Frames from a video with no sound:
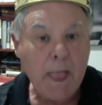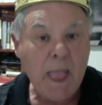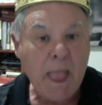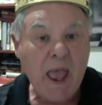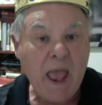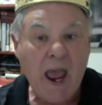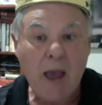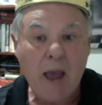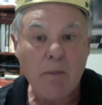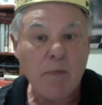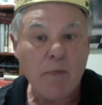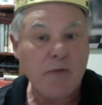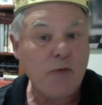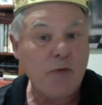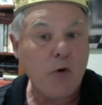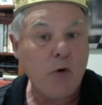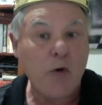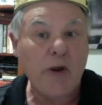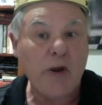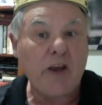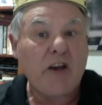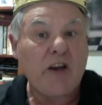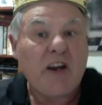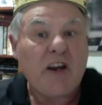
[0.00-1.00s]
And before
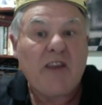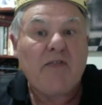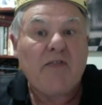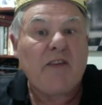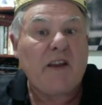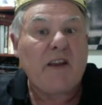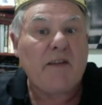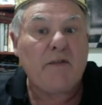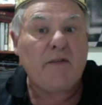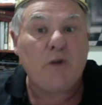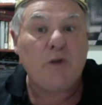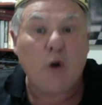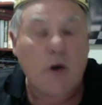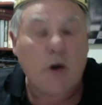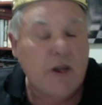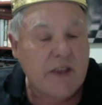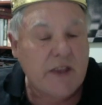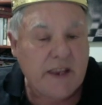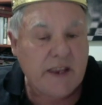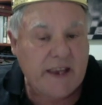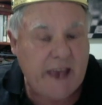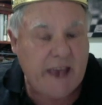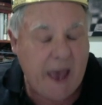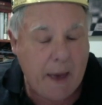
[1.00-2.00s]
he could even look at
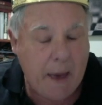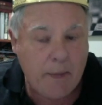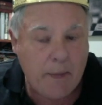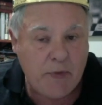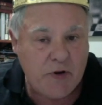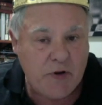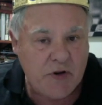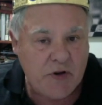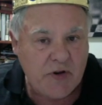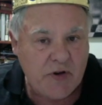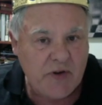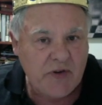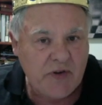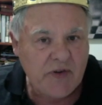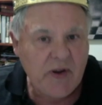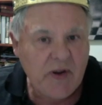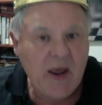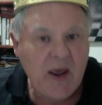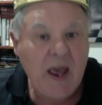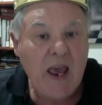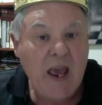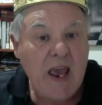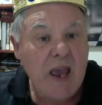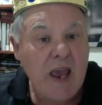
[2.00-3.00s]
the captures,
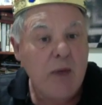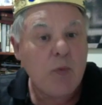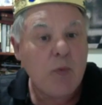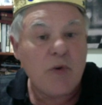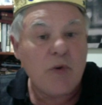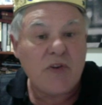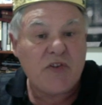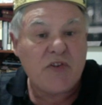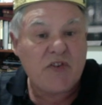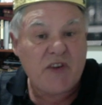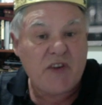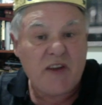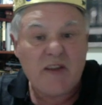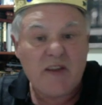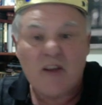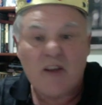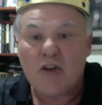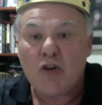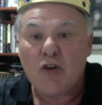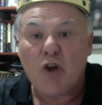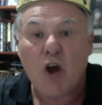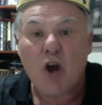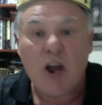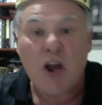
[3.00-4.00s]
he would see that
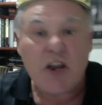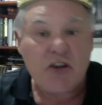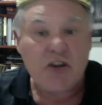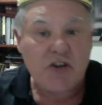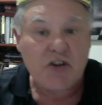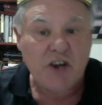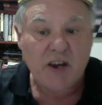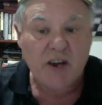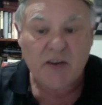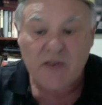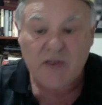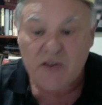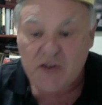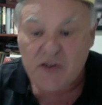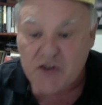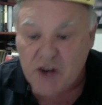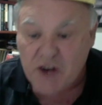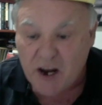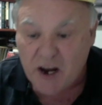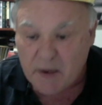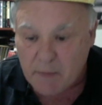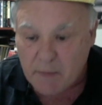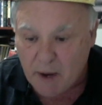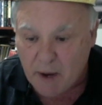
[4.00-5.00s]
knight checks is
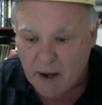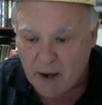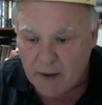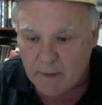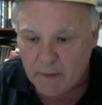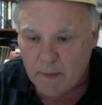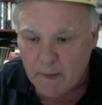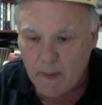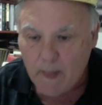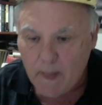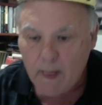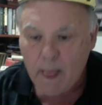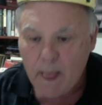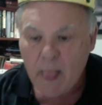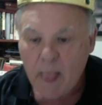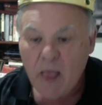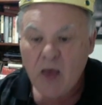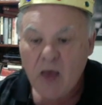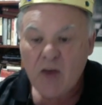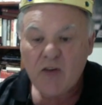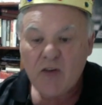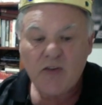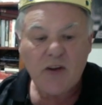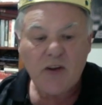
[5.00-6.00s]
checkmate.
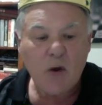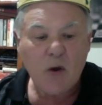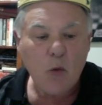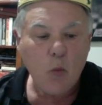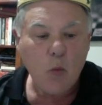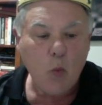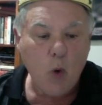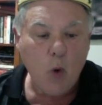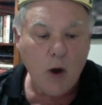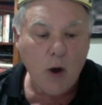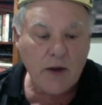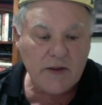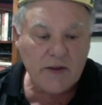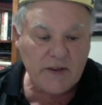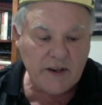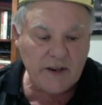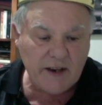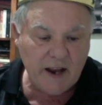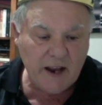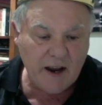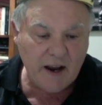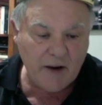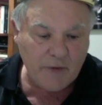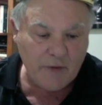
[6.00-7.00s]
So what did
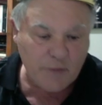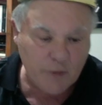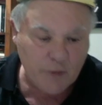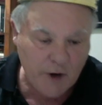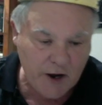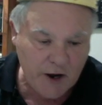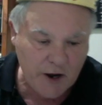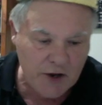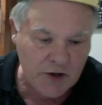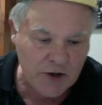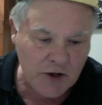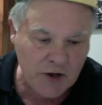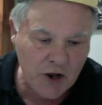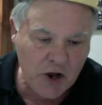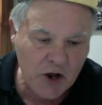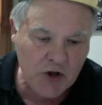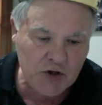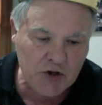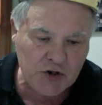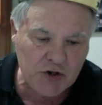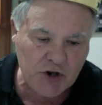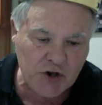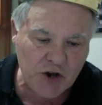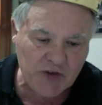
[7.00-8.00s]
our friend
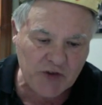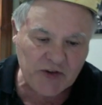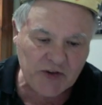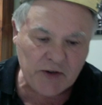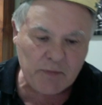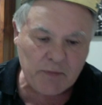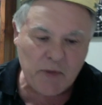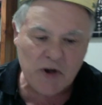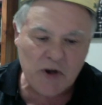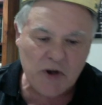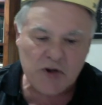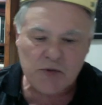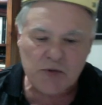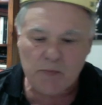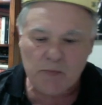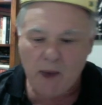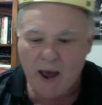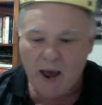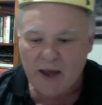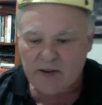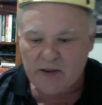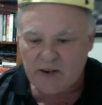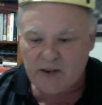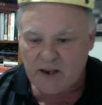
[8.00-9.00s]

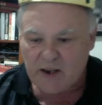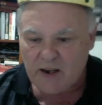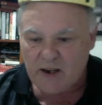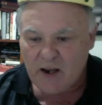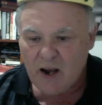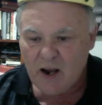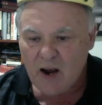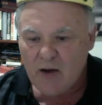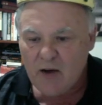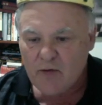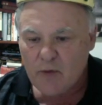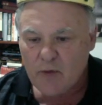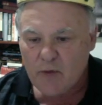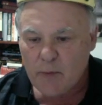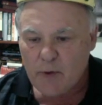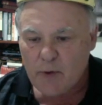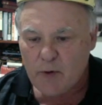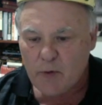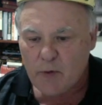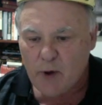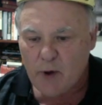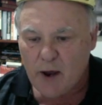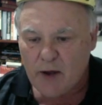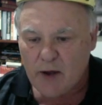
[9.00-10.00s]
Shirzadheshmati from
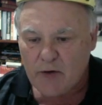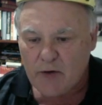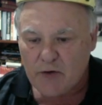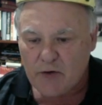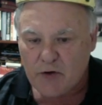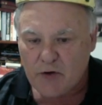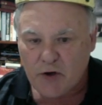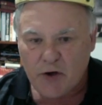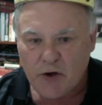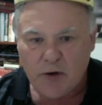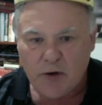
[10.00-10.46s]
Iran do?